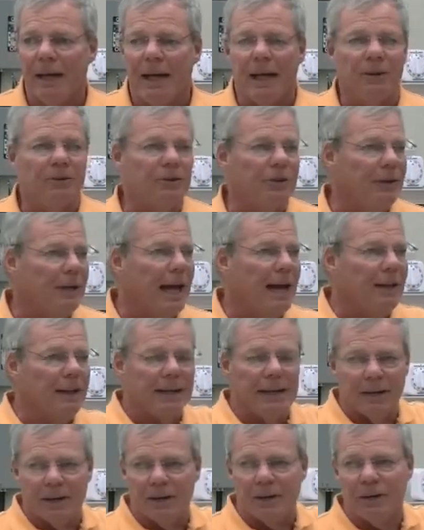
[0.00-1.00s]
And so now
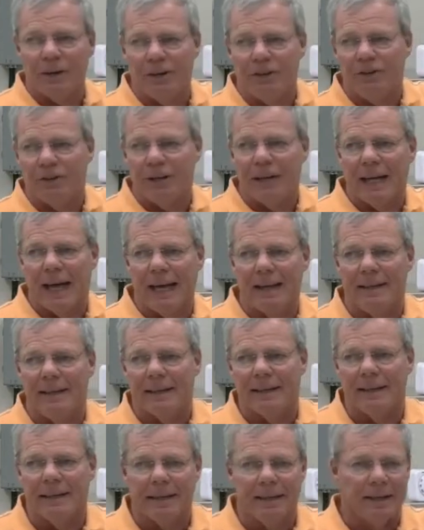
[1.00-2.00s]
the air conditioning had
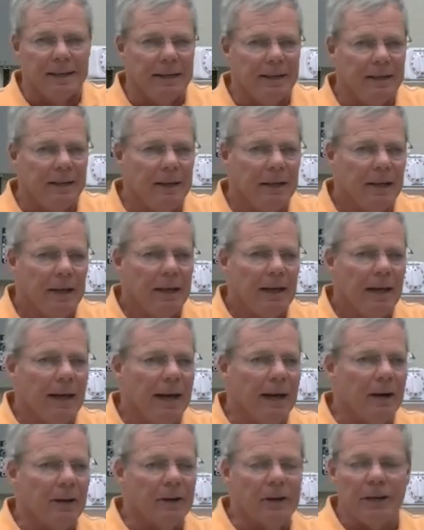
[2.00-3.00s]
to kick in.
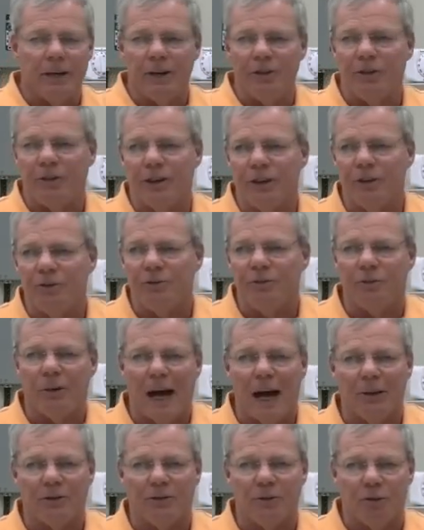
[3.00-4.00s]
Air conditioning is
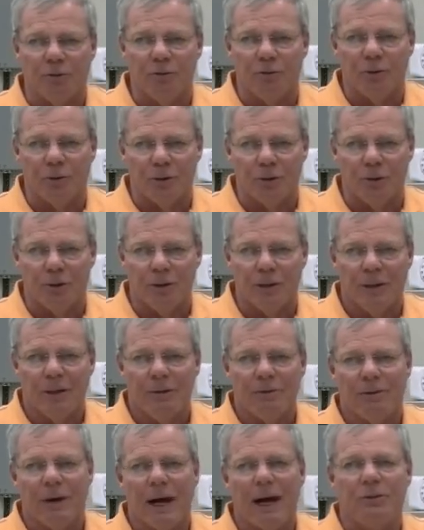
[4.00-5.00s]
fossil fuel.
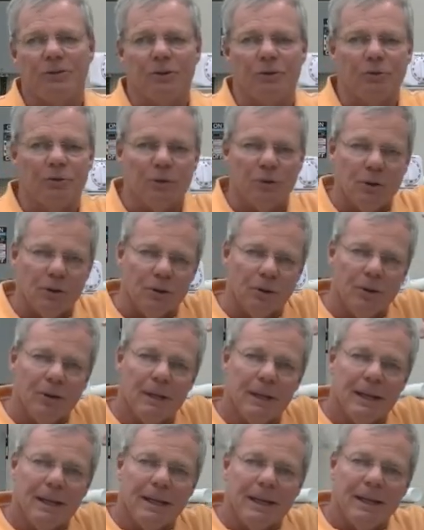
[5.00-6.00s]
Fossil fuel
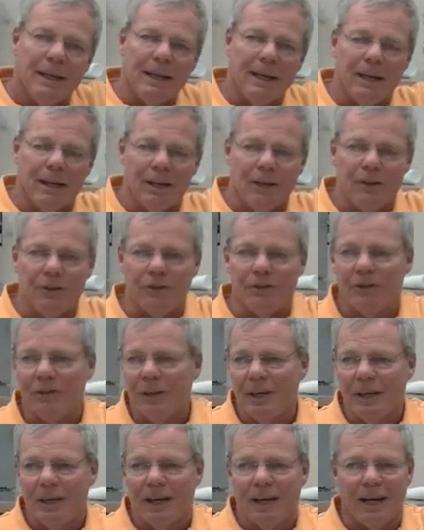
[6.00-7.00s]
is
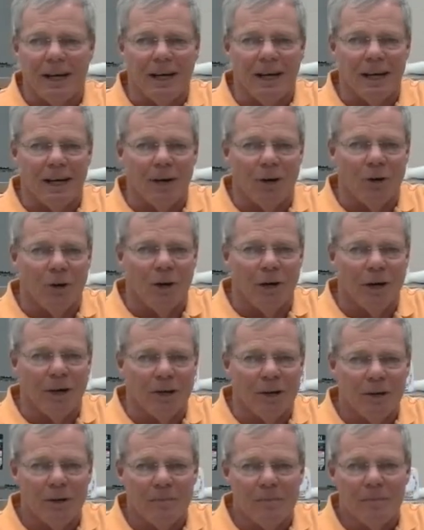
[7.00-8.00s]
uh,
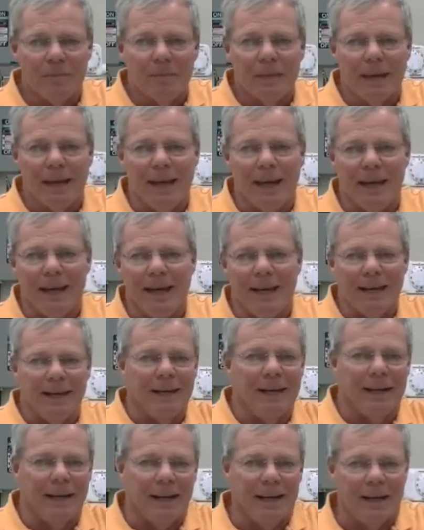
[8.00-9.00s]
oil,
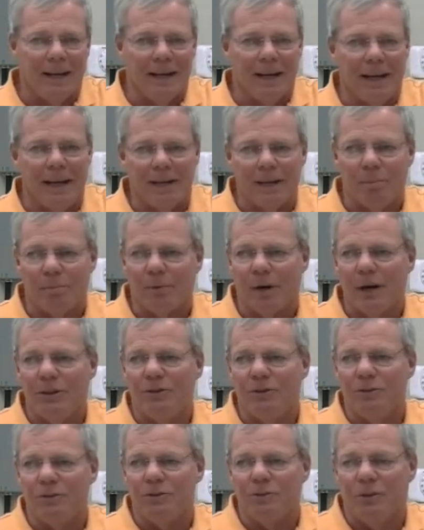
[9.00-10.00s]
and, uh, and the
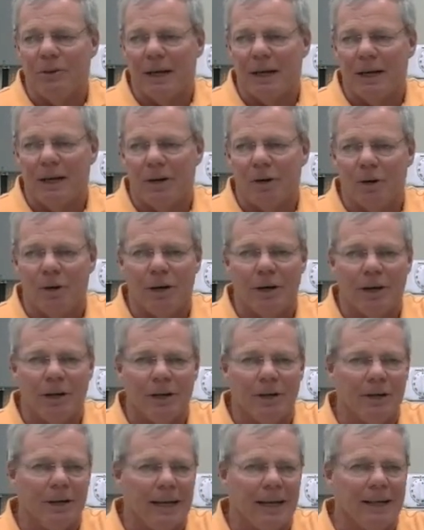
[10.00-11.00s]
price of uh,
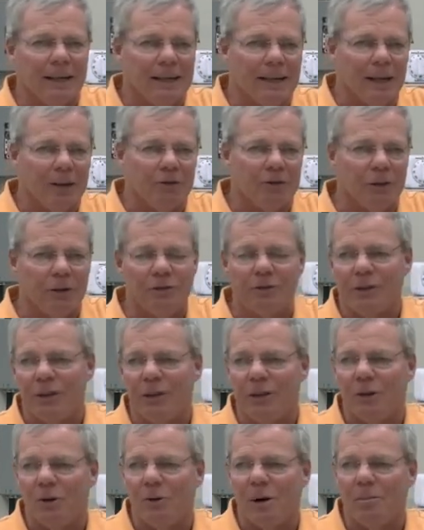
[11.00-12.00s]
oil and
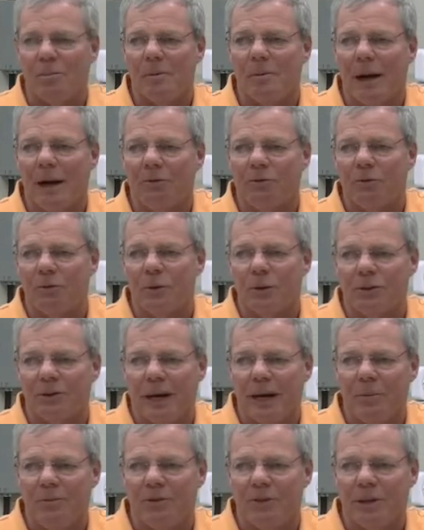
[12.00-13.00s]
electricity go up about four
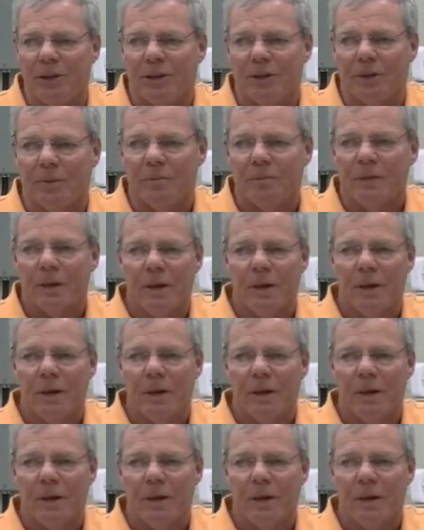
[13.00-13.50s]
times a year.